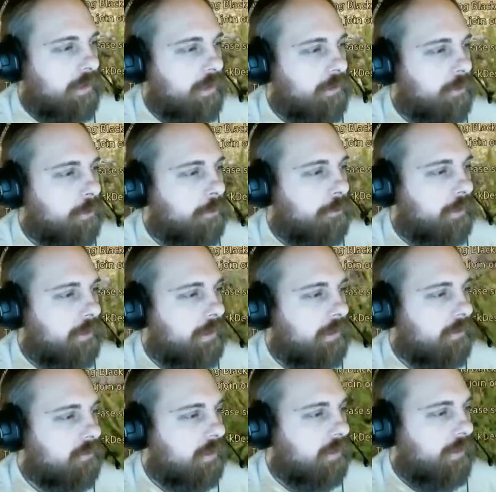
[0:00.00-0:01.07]
your
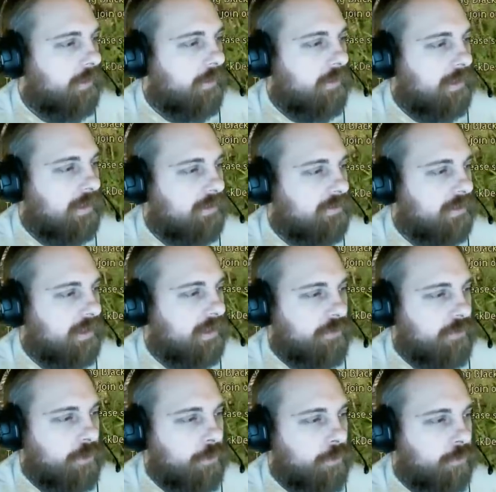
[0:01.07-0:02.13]
things, and then like I said, if
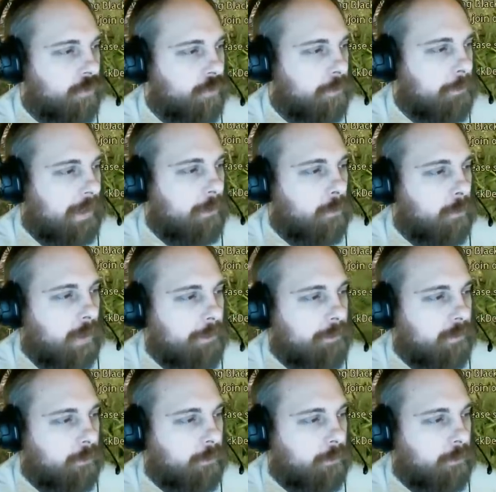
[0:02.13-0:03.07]
you use your main weapon,